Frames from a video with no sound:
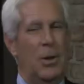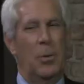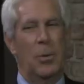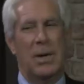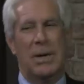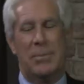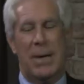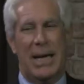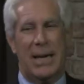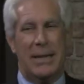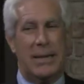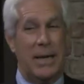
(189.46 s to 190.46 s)
Well, in
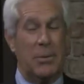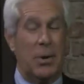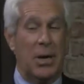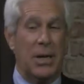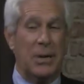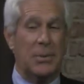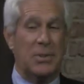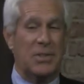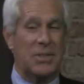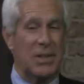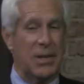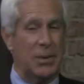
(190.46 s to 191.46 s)
battling Enron,
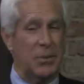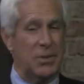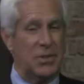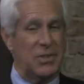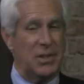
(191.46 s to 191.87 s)
it was